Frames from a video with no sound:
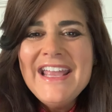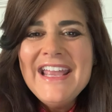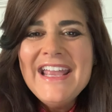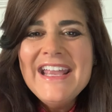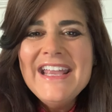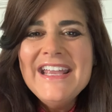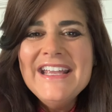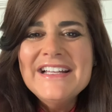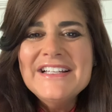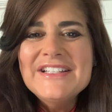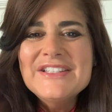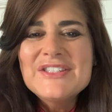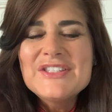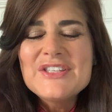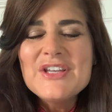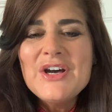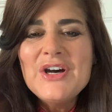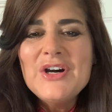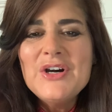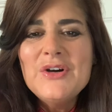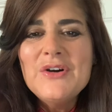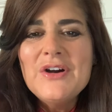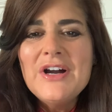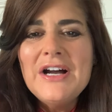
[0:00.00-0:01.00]
And
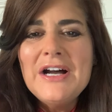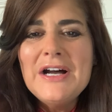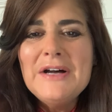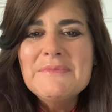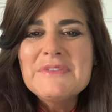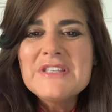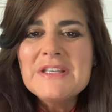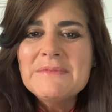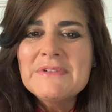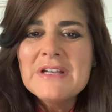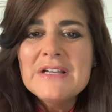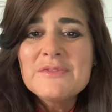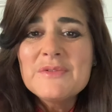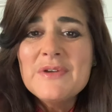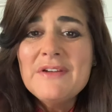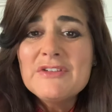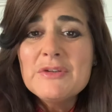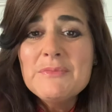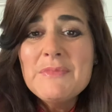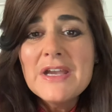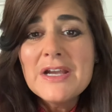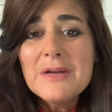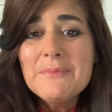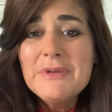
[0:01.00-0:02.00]
so sometimes we have
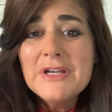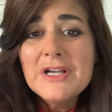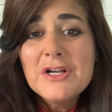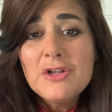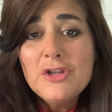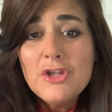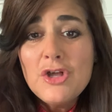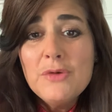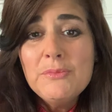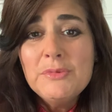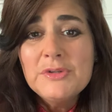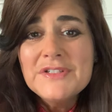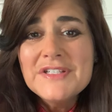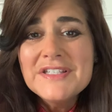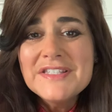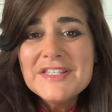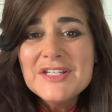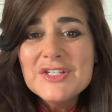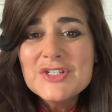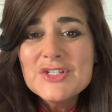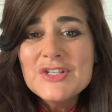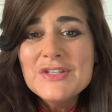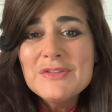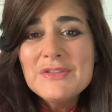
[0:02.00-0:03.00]
to make a big global
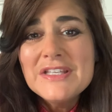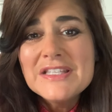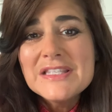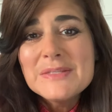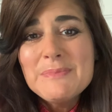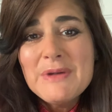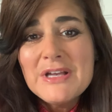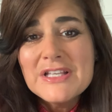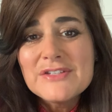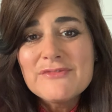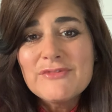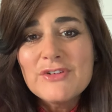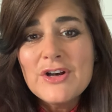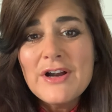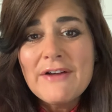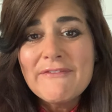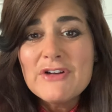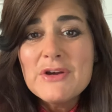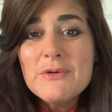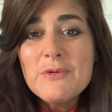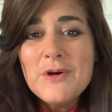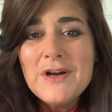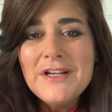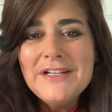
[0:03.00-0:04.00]
decision that's best for
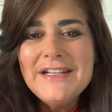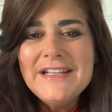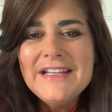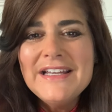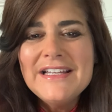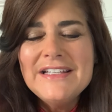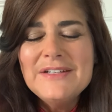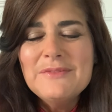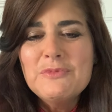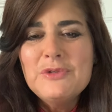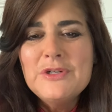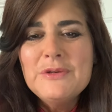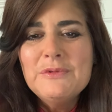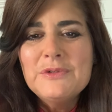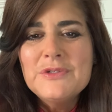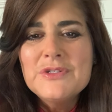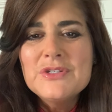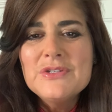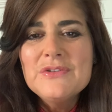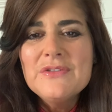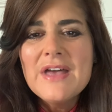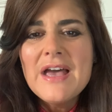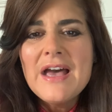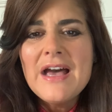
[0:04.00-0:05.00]
everyone, and we will
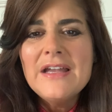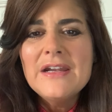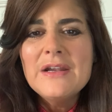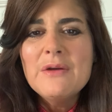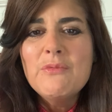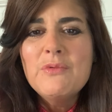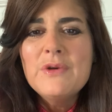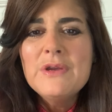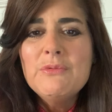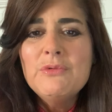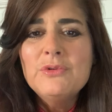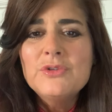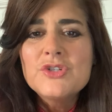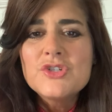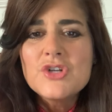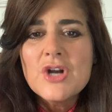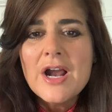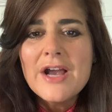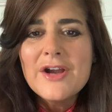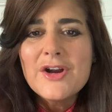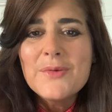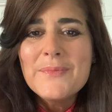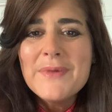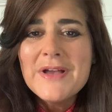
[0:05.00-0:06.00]
do that, and we will
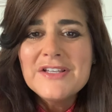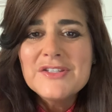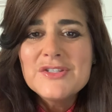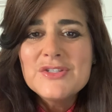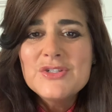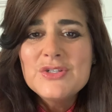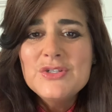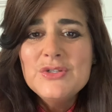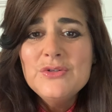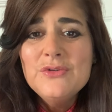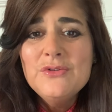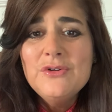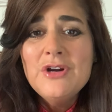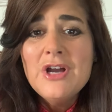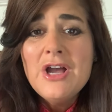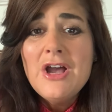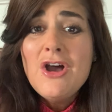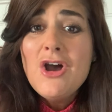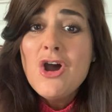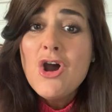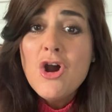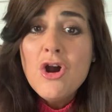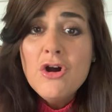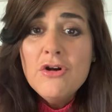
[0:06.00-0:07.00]
try our best to
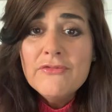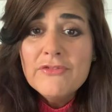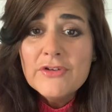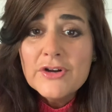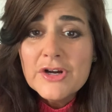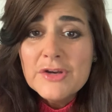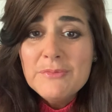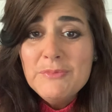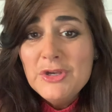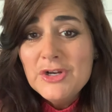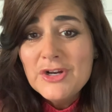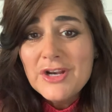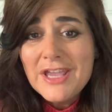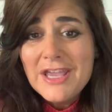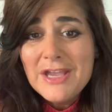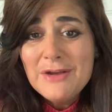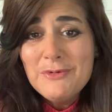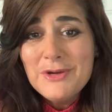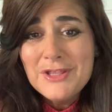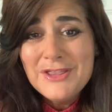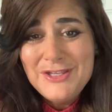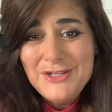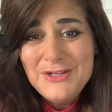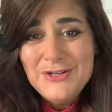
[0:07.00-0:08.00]
over-communicate
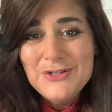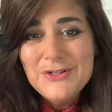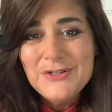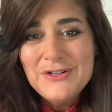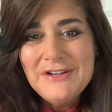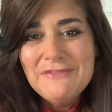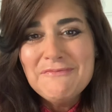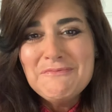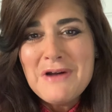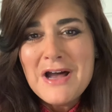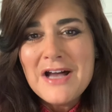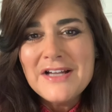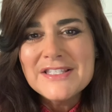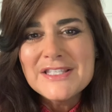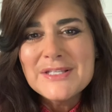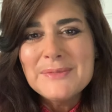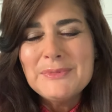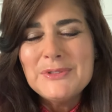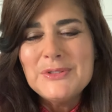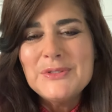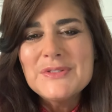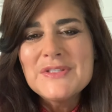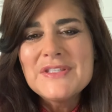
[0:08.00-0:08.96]
with you if possible.